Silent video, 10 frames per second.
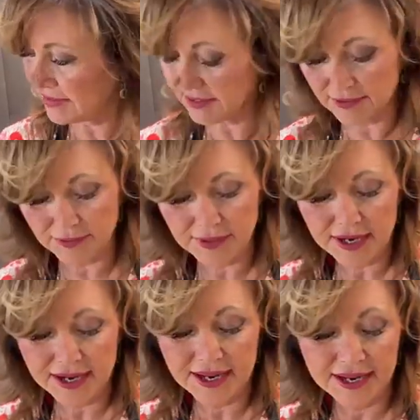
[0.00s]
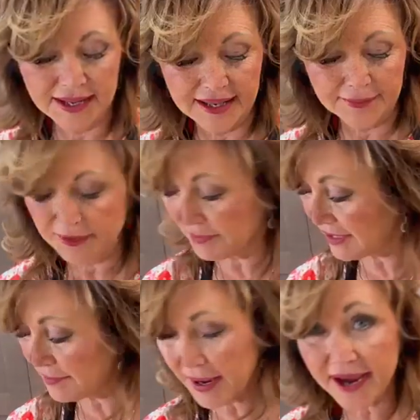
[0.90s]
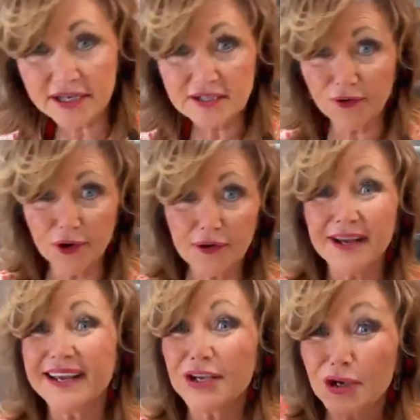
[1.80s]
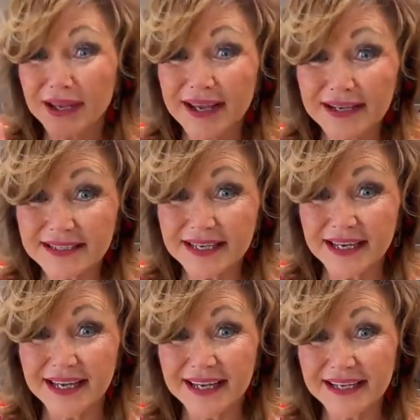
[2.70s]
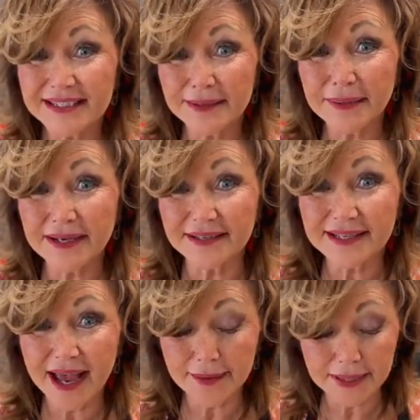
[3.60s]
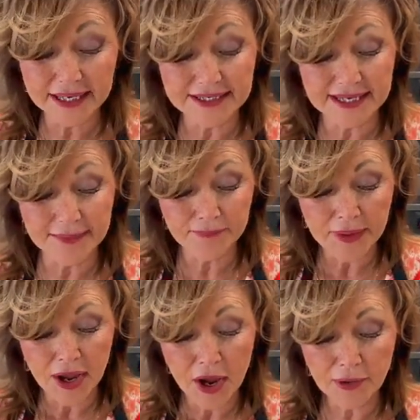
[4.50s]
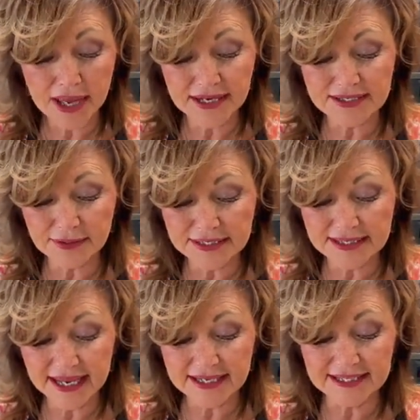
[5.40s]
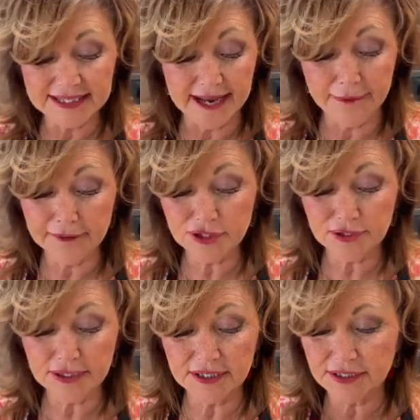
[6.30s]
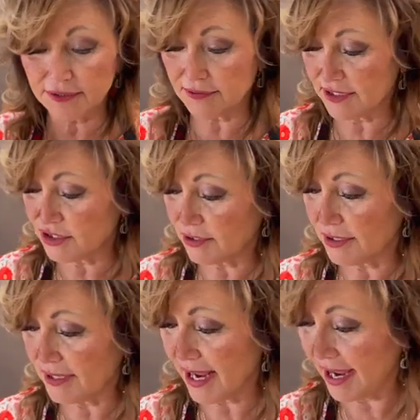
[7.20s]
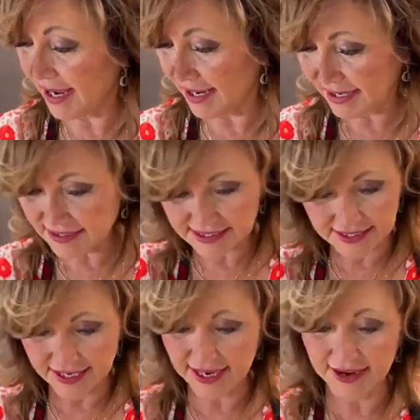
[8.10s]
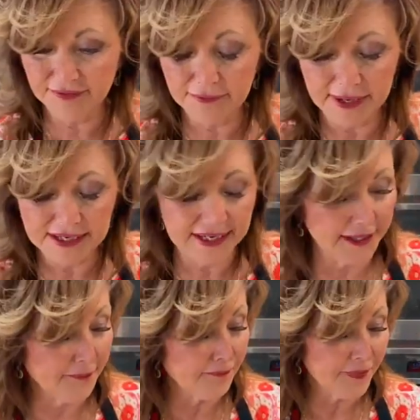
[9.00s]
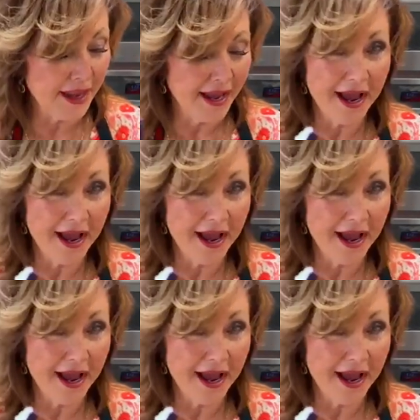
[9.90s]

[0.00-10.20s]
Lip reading: So let me read the package for you. Easy, easy meals. Hi, Melissa. Okay, so it says, now what you're gonna do is you're gonna add, and I have it right here,